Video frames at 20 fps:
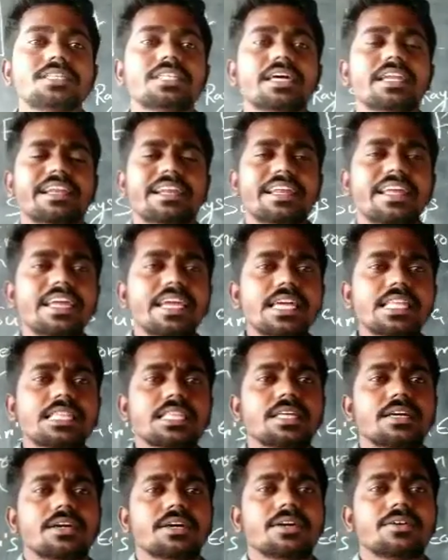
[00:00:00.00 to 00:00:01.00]
the rays
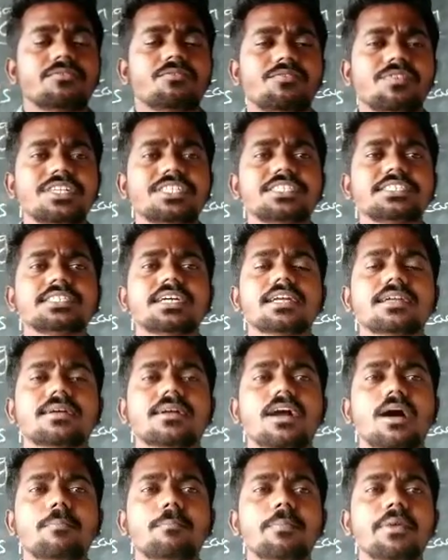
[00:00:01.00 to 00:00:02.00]
which are
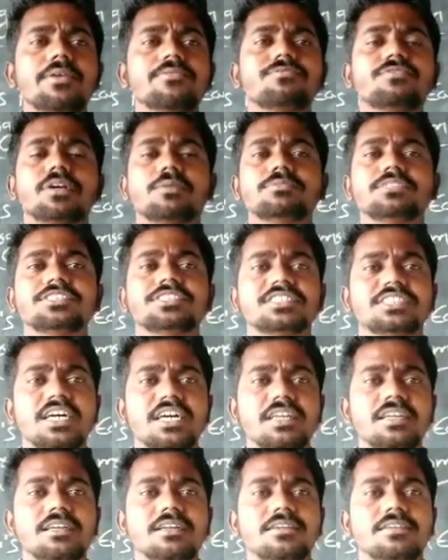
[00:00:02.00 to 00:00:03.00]
coming from the
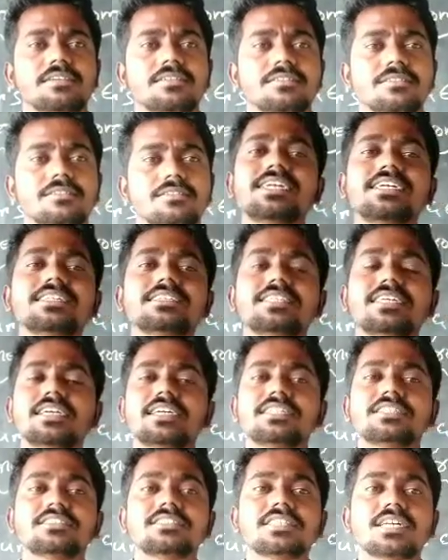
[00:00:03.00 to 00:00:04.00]
sun hit the
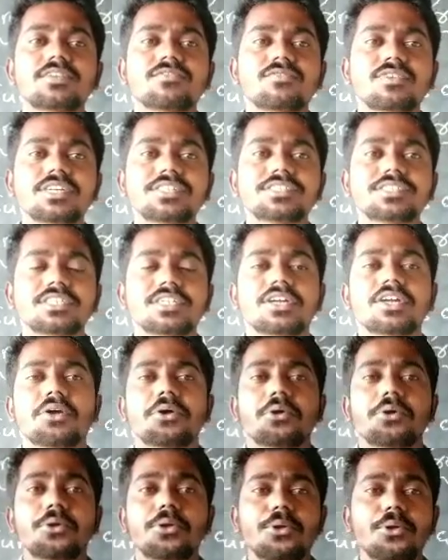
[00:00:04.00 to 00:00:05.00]
earth's surface
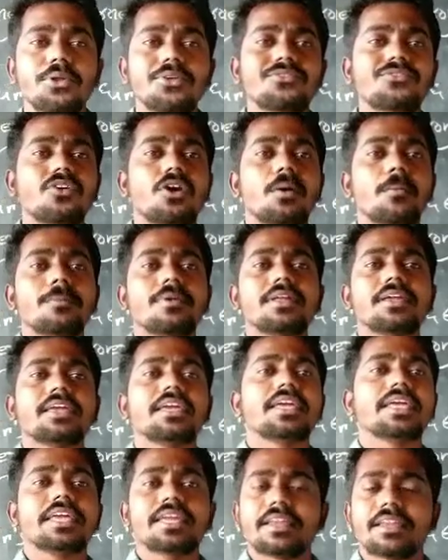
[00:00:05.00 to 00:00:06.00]

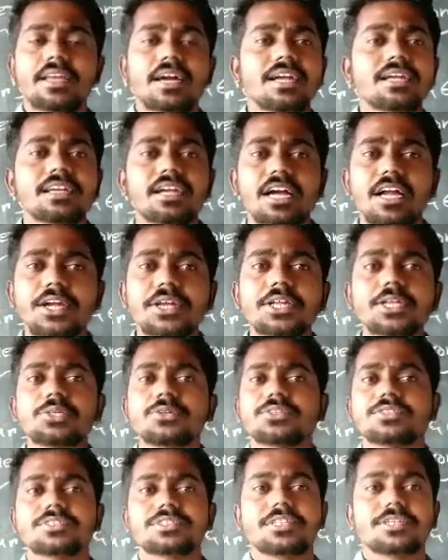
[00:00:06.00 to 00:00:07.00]
uniformly, not
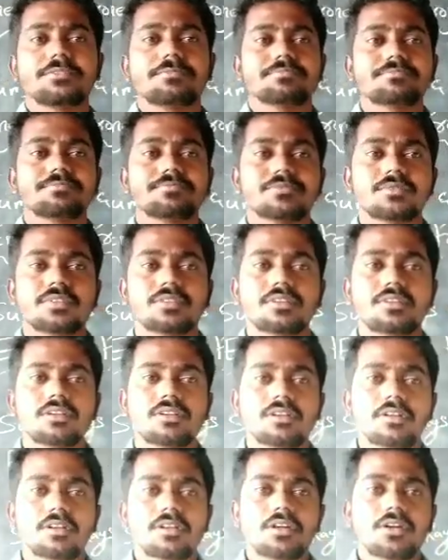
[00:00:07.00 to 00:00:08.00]
continuously.
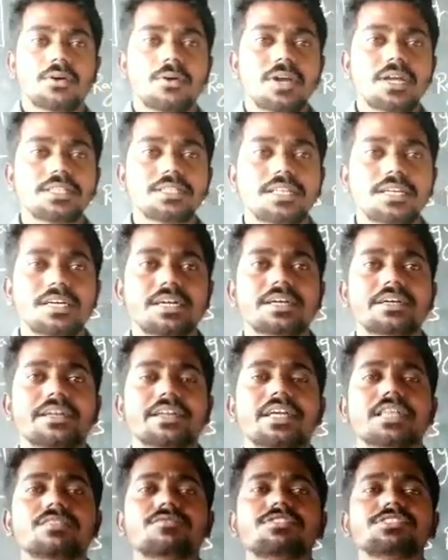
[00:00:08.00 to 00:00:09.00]
Okay, the
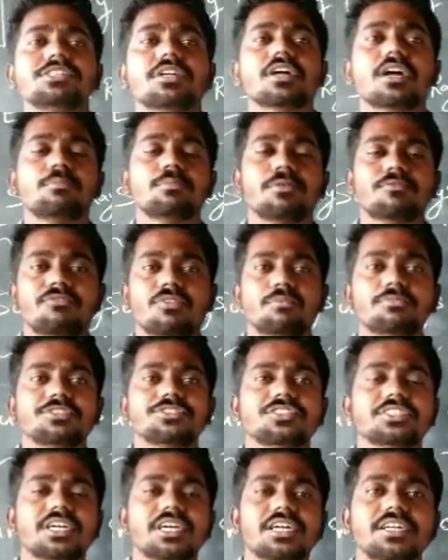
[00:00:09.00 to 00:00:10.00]
rays which are coming from the
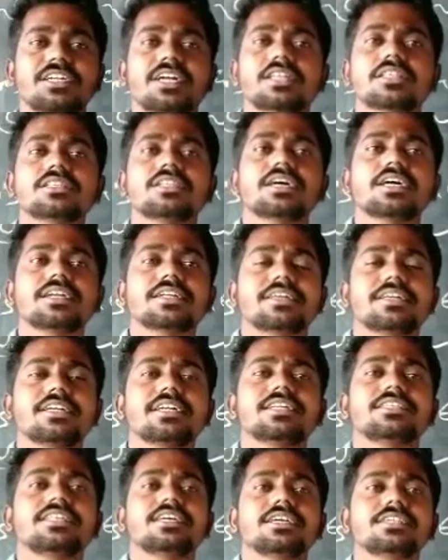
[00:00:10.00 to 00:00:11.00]
sun does not
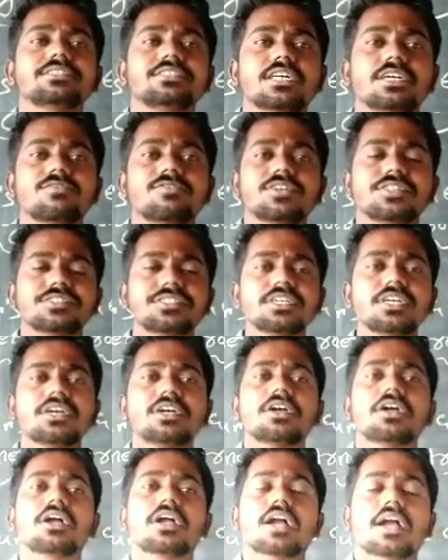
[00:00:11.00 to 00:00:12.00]
heat the earth's surface
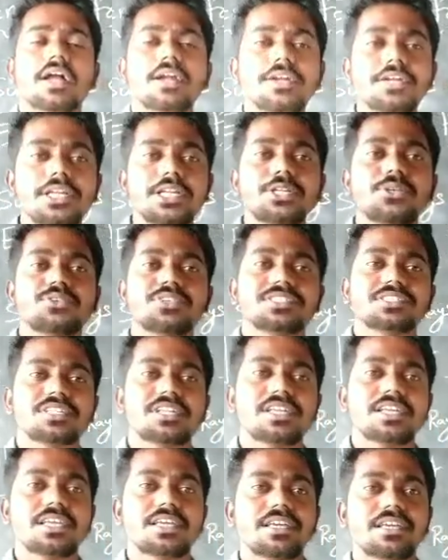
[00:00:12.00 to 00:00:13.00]

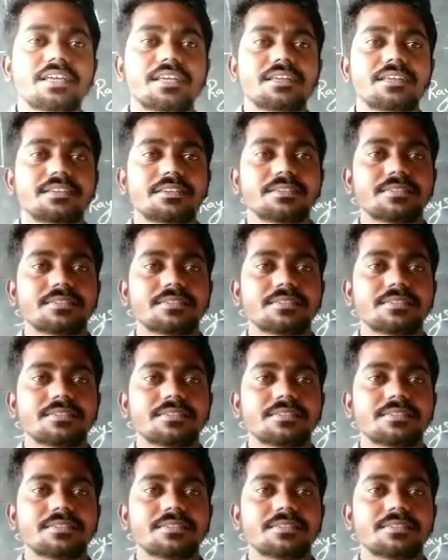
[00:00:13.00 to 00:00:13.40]
continuously.